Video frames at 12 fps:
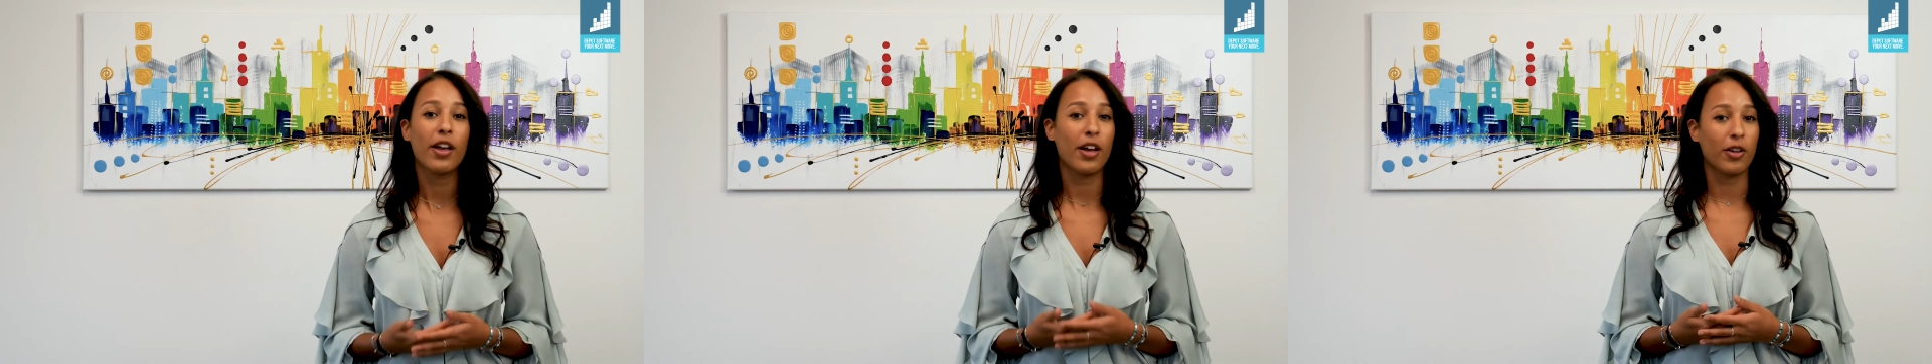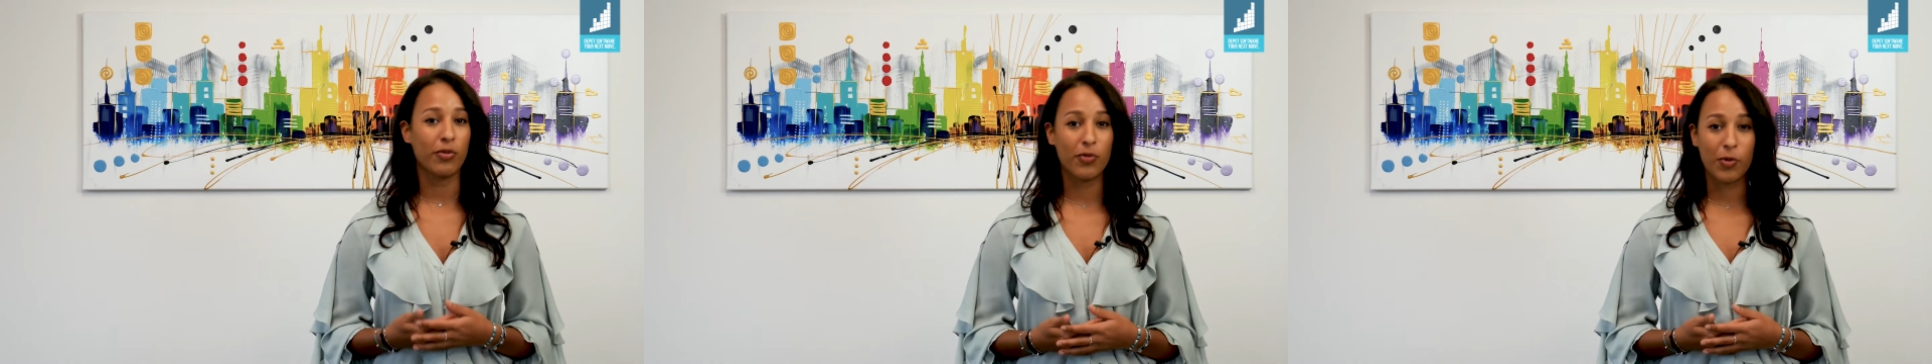
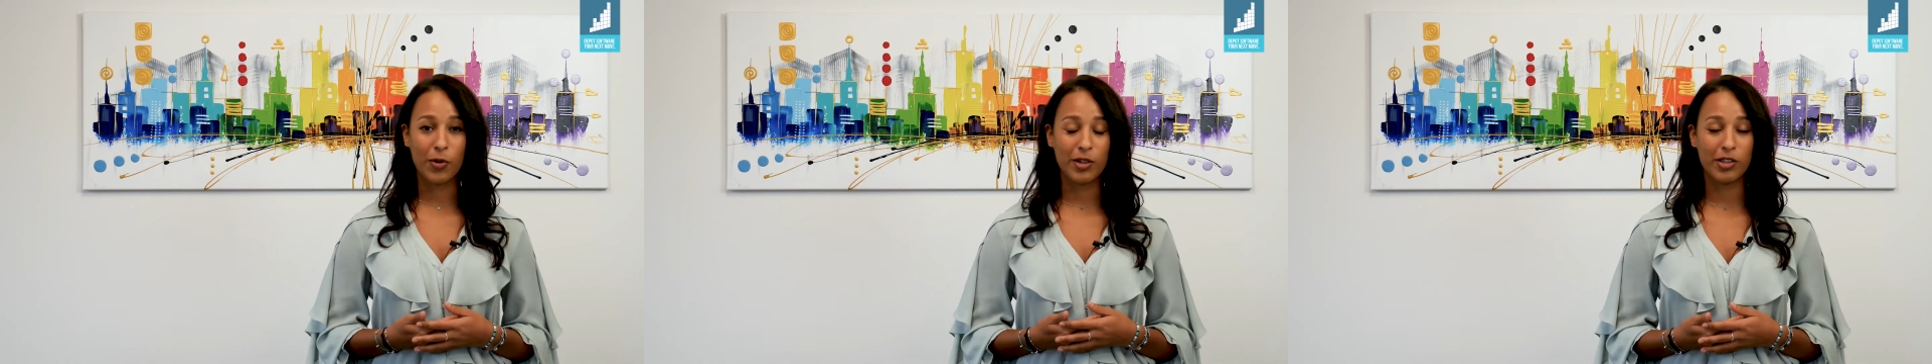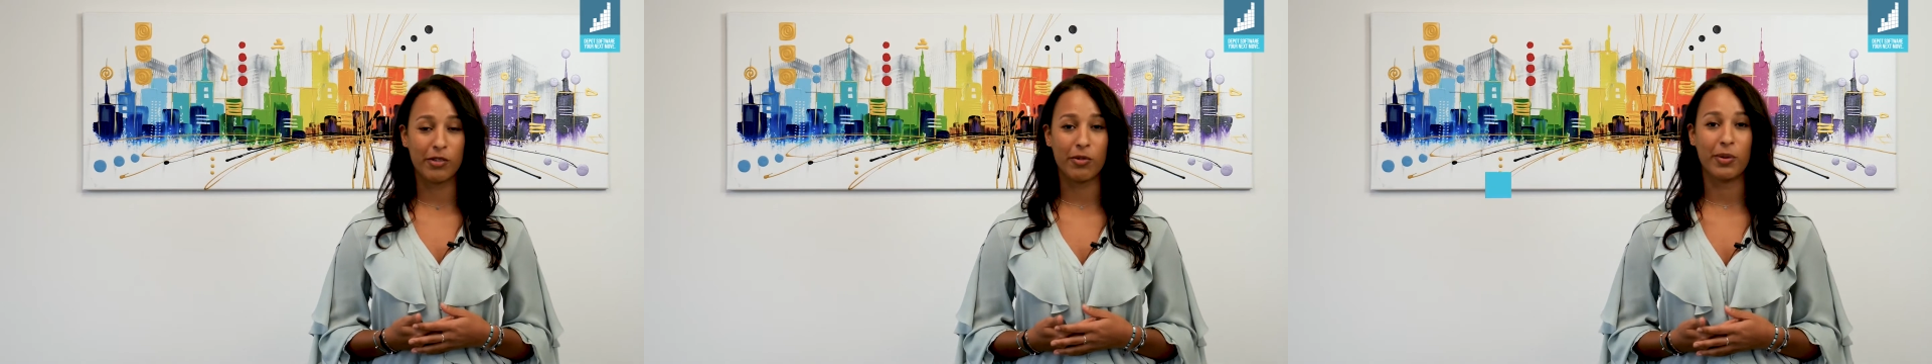and of
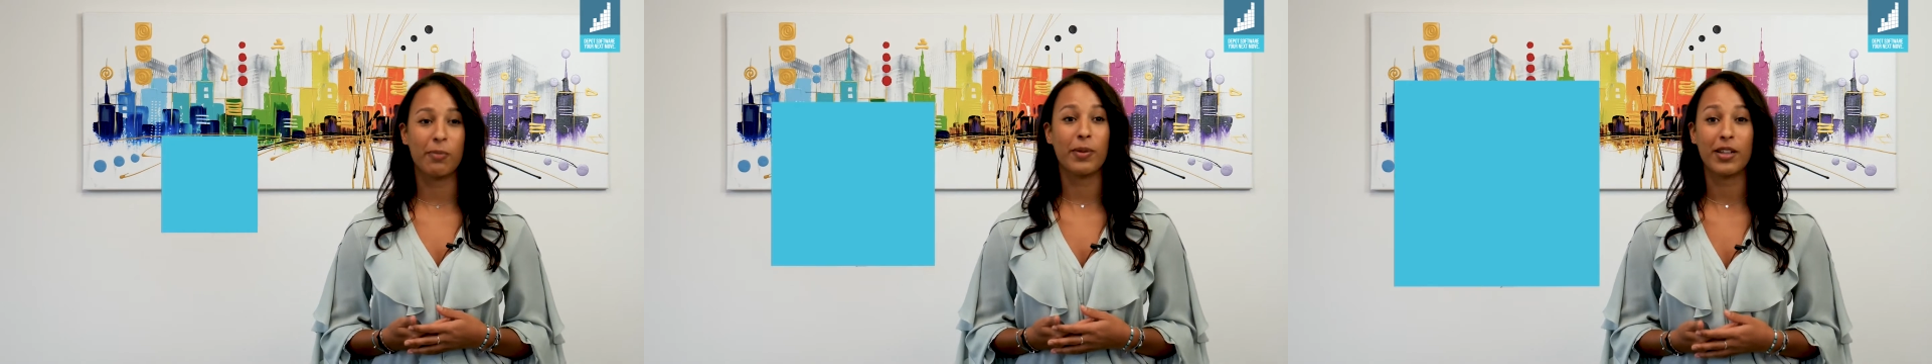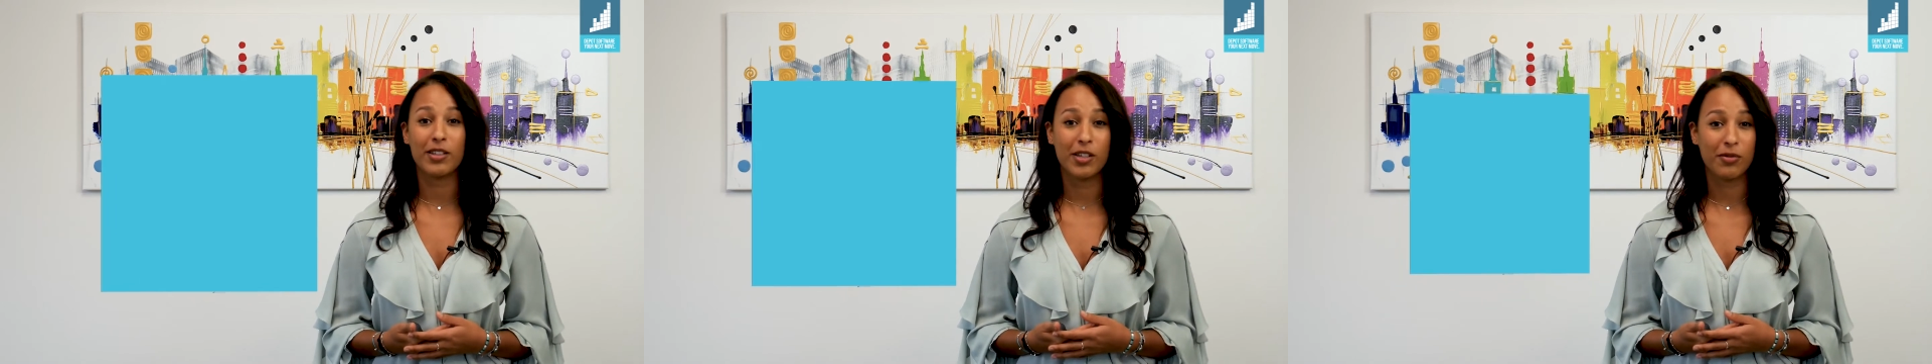course there will be
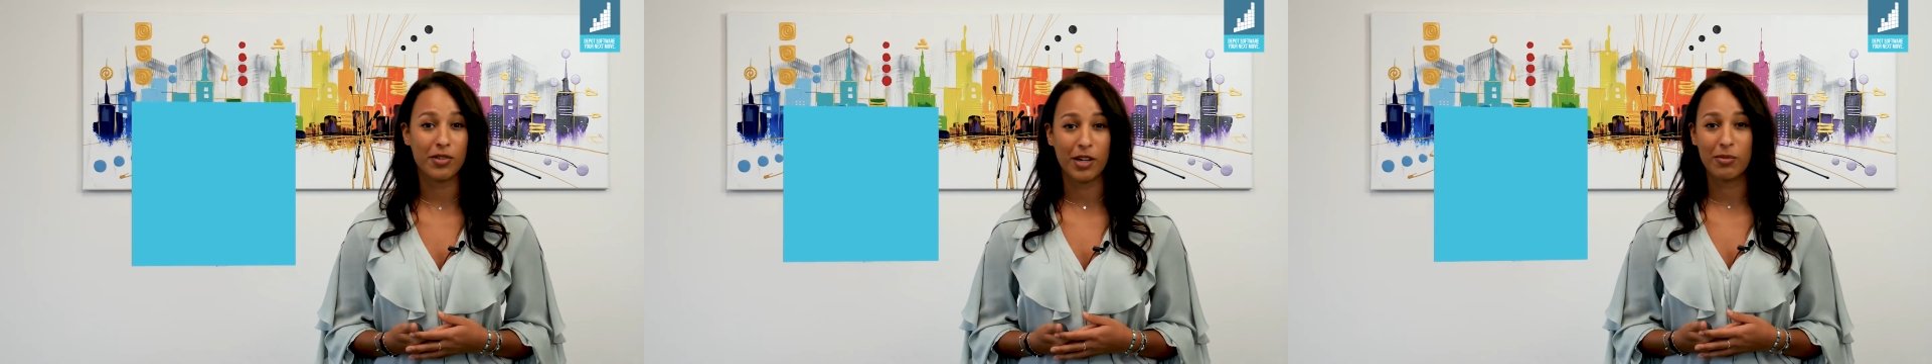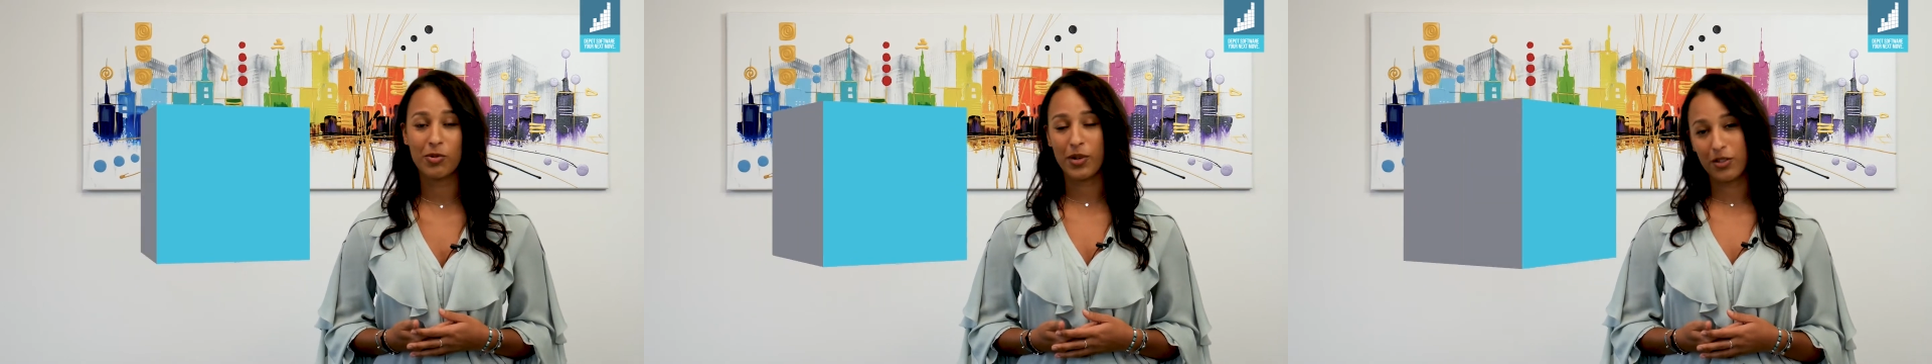plenty of
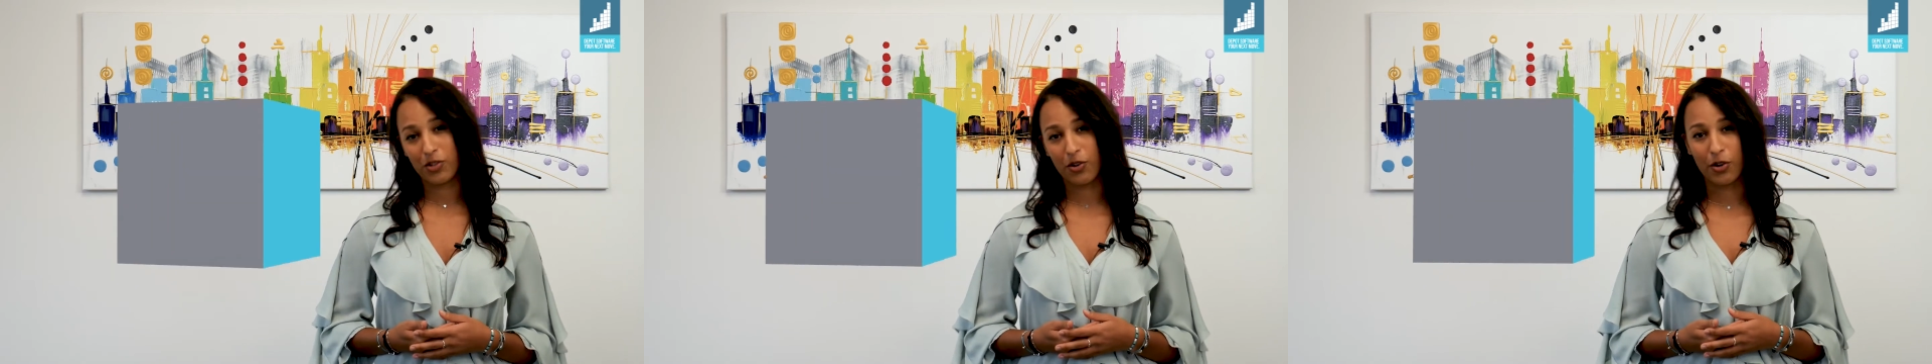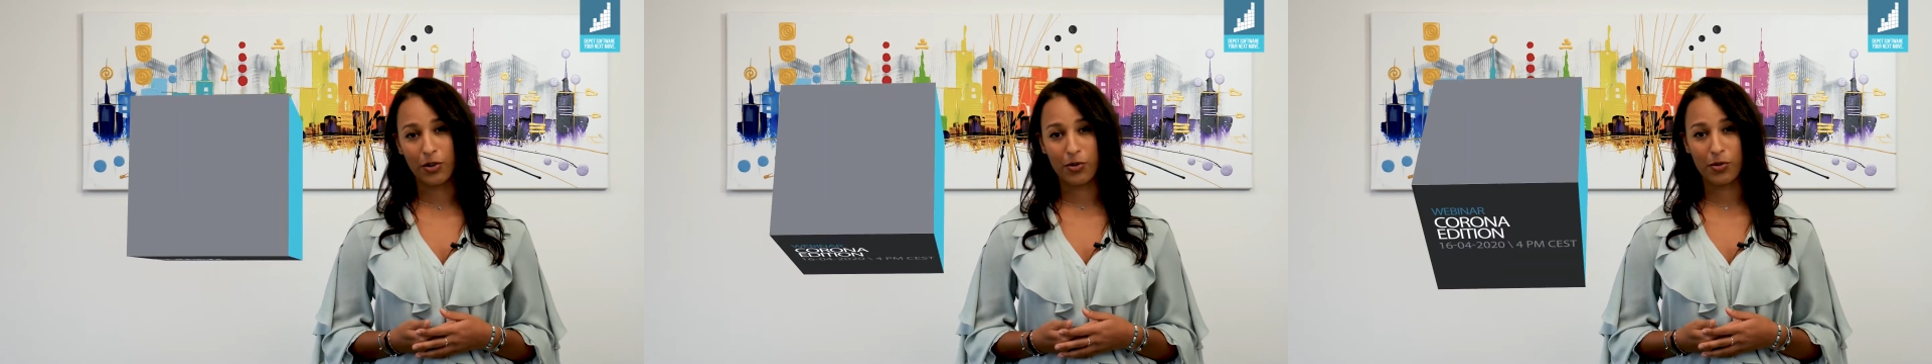time to answer all your